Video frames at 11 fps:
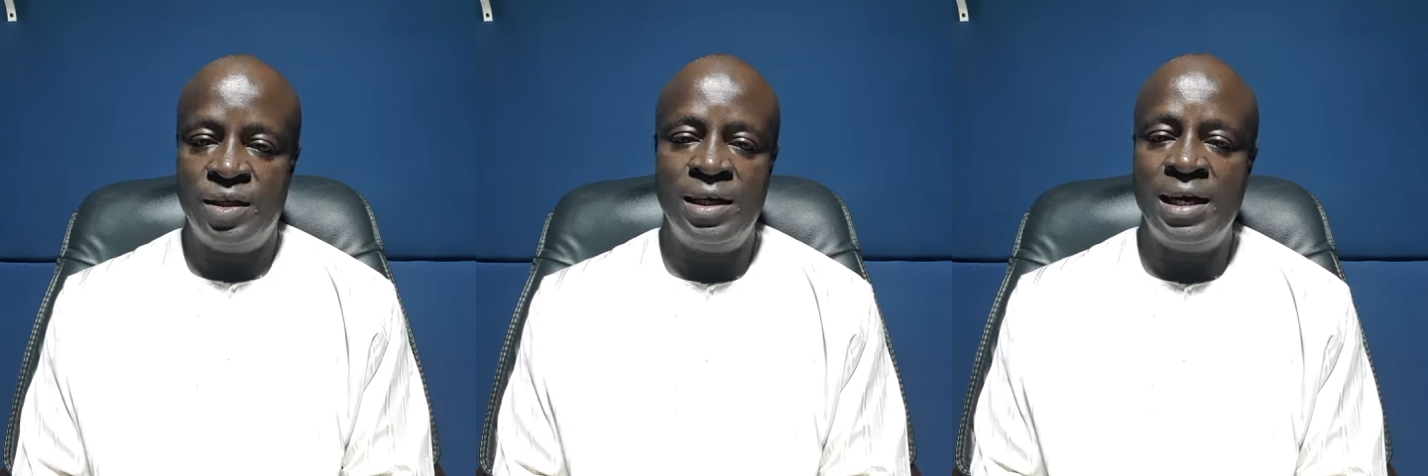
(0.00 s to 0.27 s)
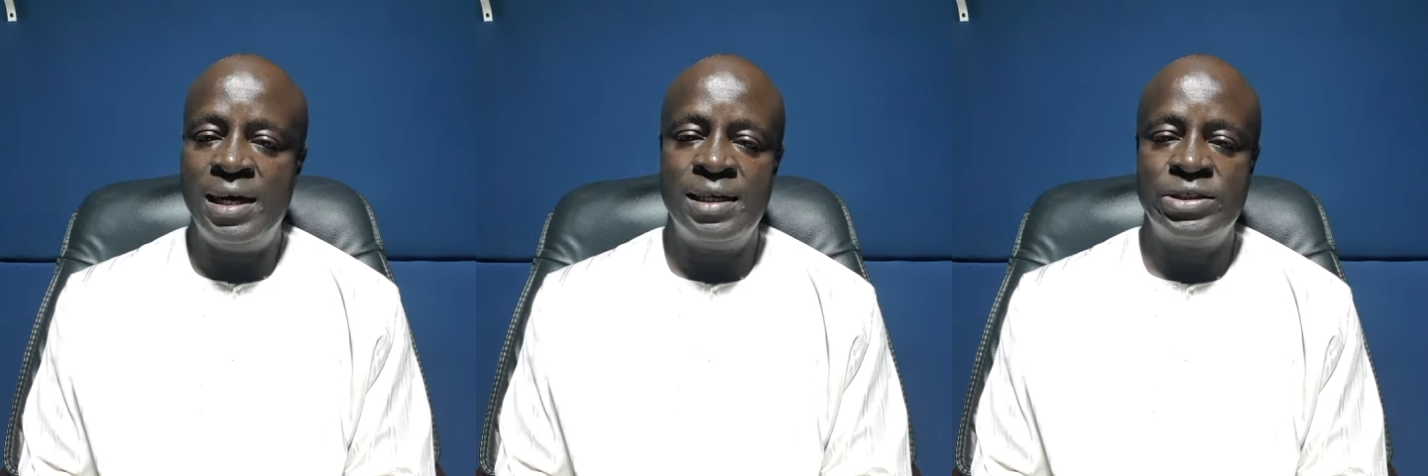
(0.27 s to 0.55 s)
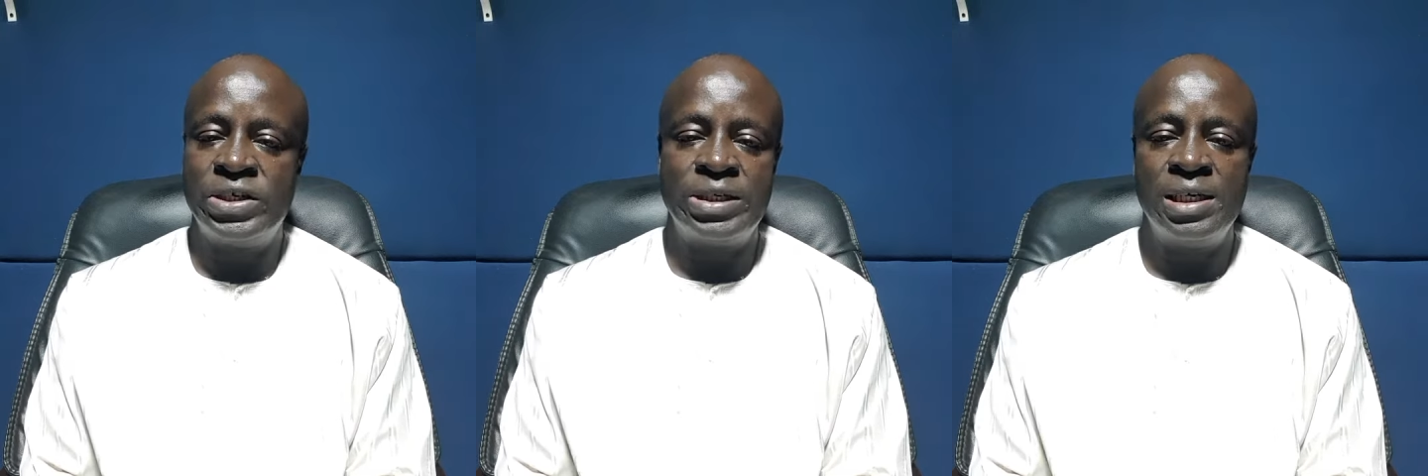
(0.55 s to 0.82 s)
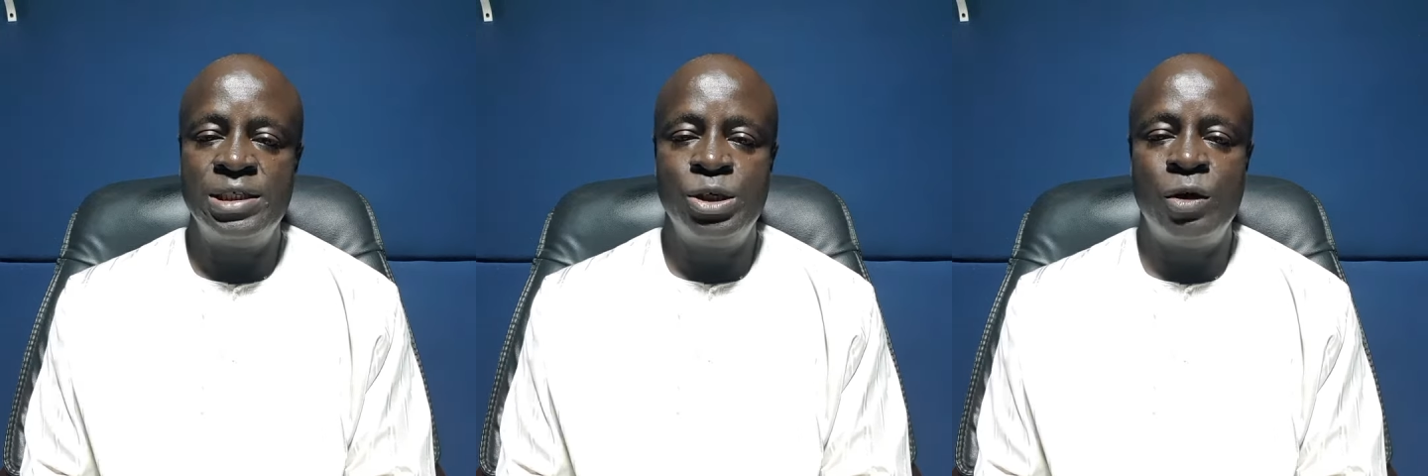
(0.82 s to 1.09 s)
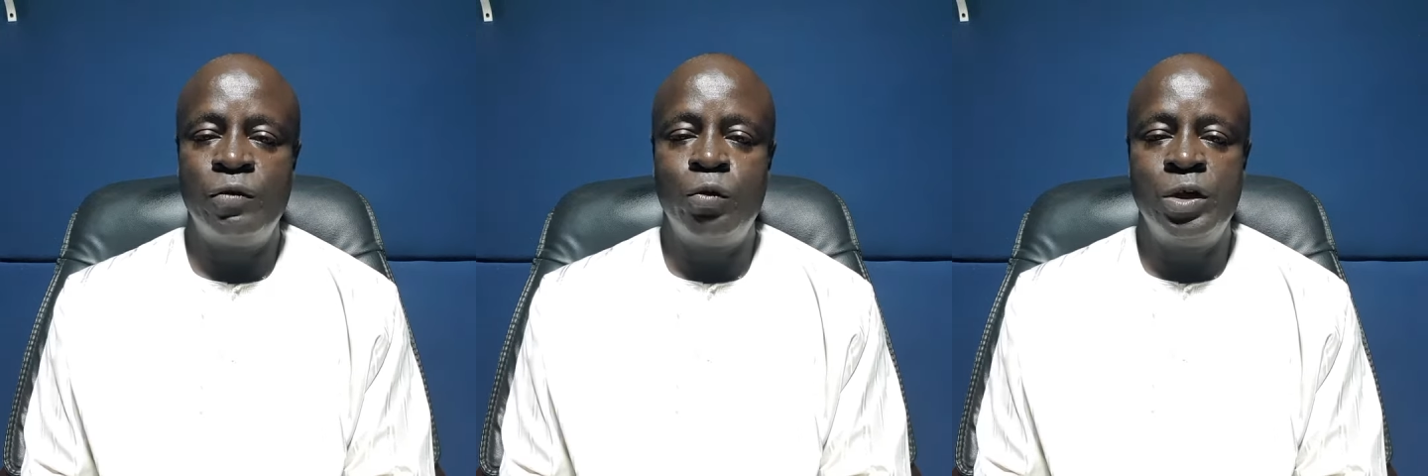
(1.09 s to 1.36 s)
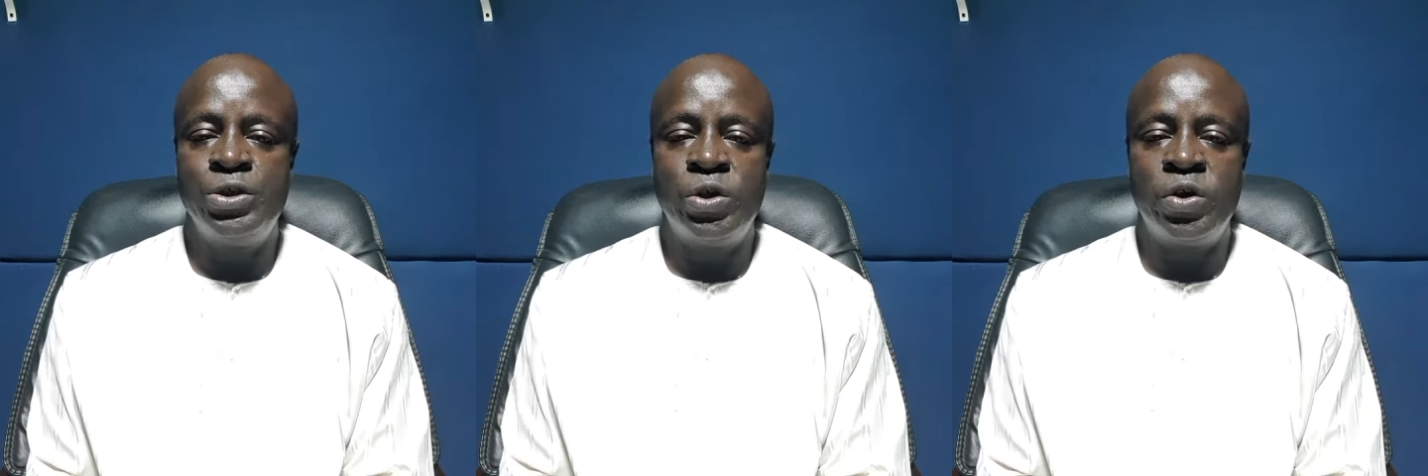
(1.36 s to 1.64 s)
He had a strategy of
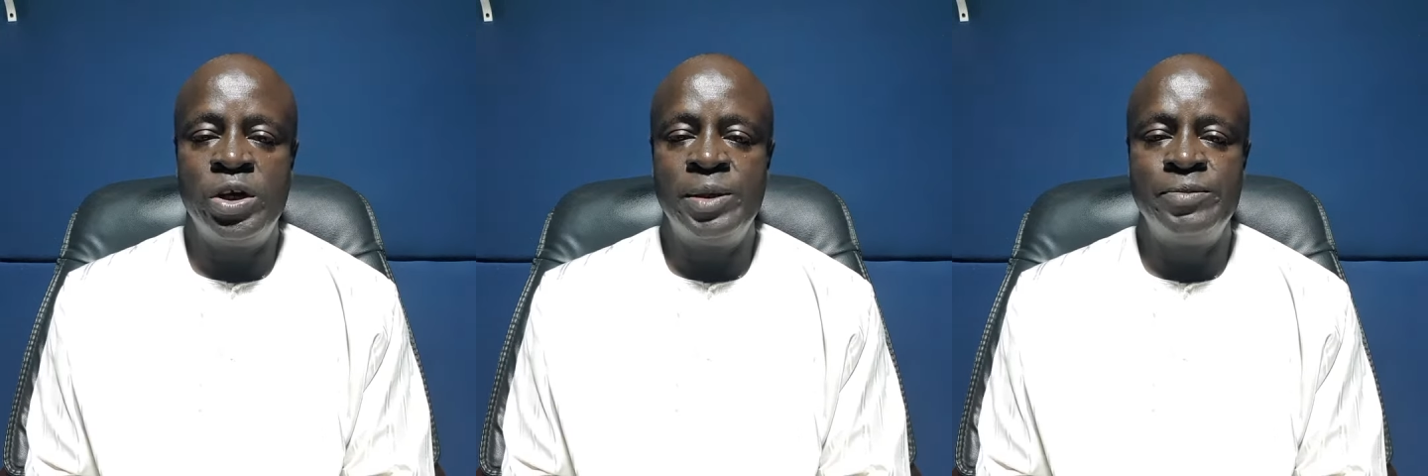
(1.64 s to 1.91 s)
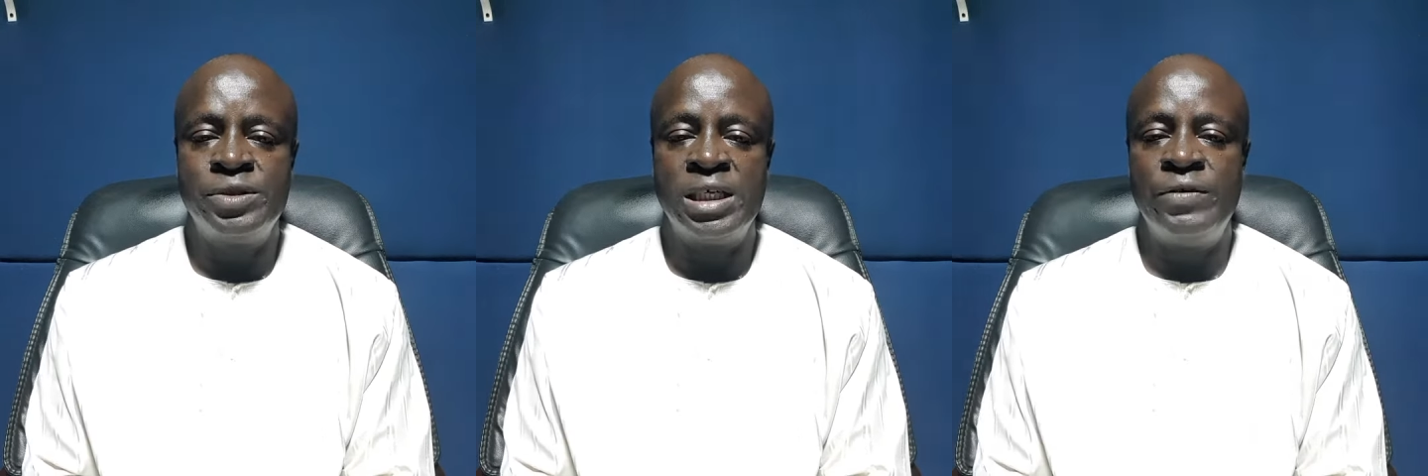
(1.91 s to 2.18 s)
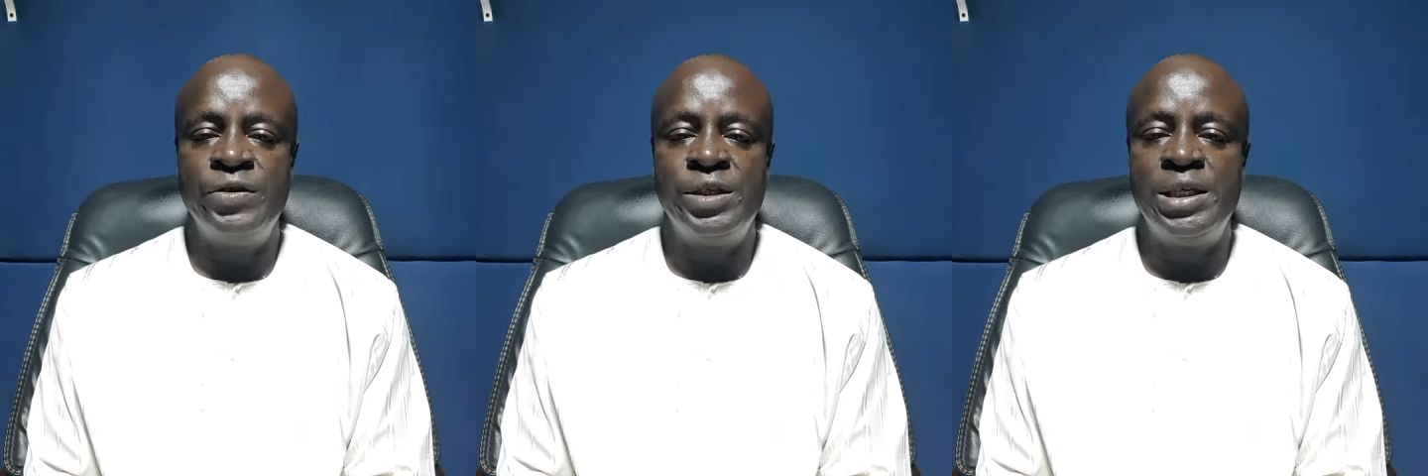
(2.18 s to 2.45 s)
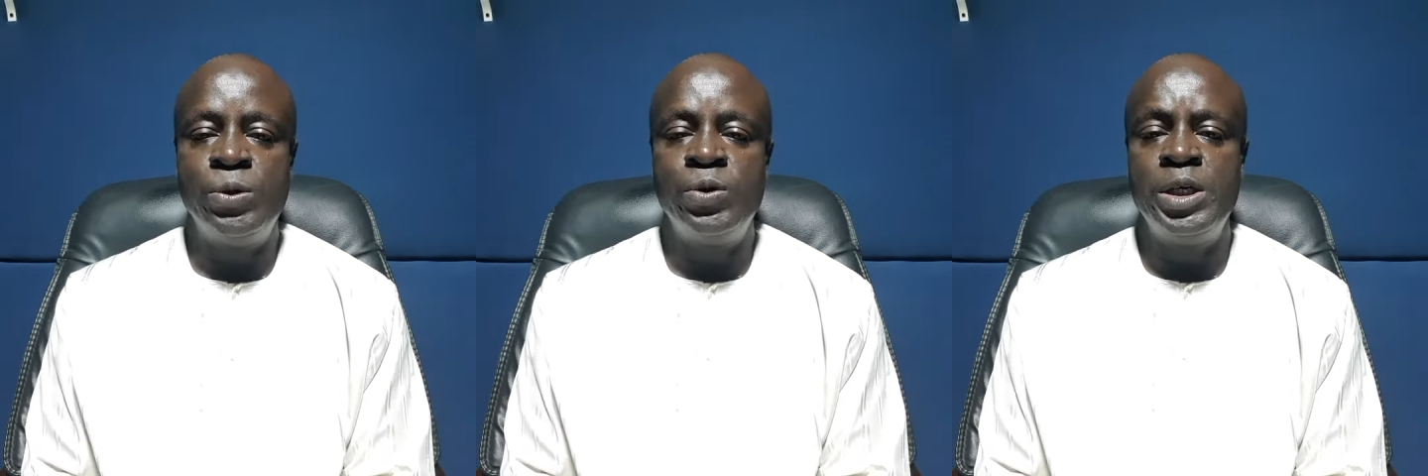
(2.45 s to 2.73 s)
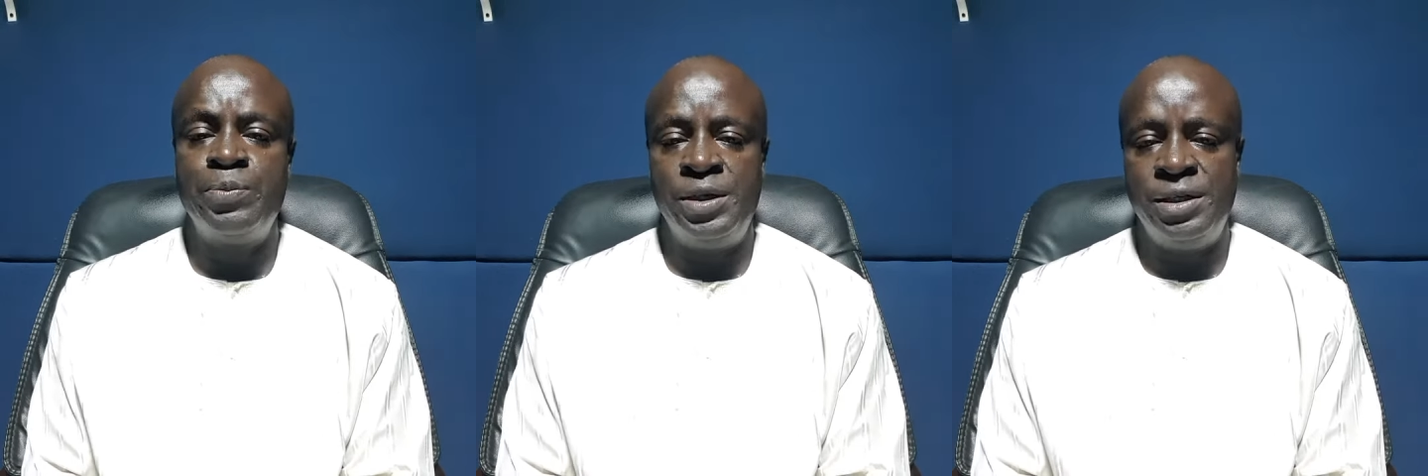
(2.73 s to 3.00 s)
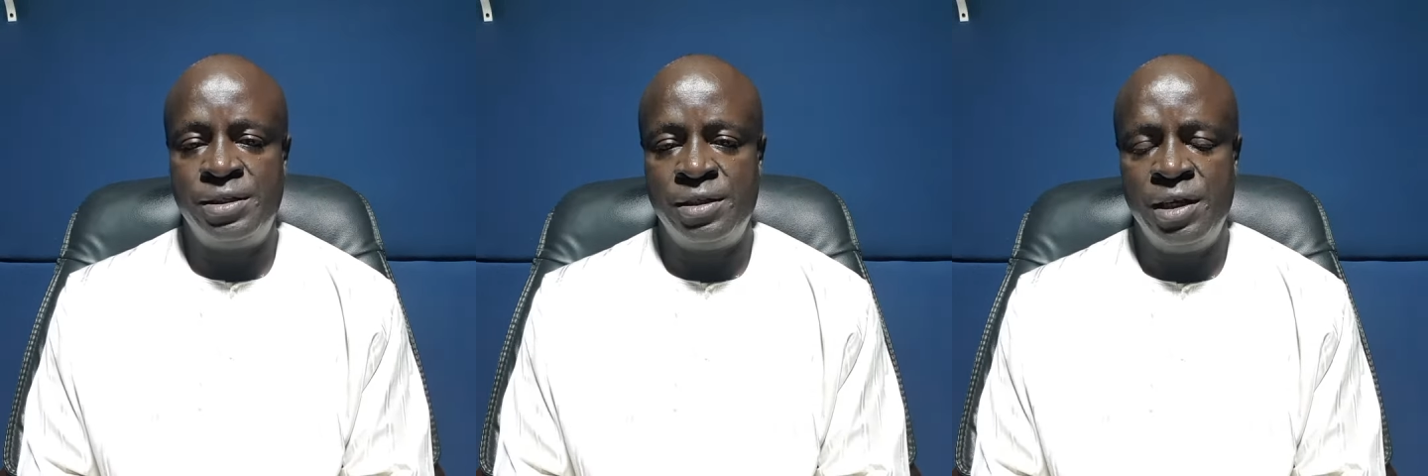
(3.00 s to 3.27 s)
withdrawing himself in a lonely
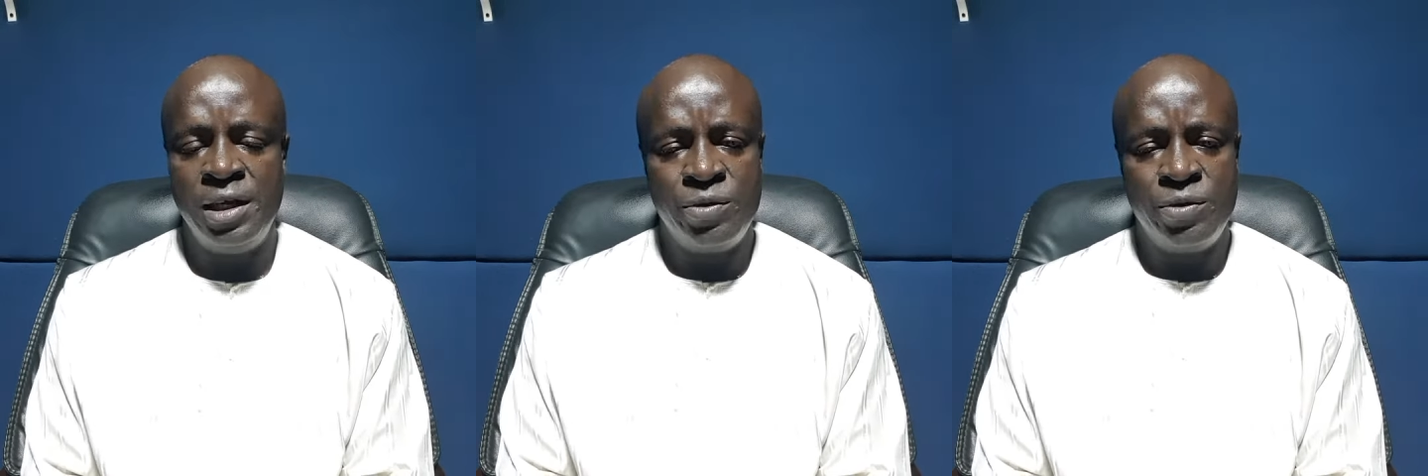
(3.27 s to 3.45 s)
place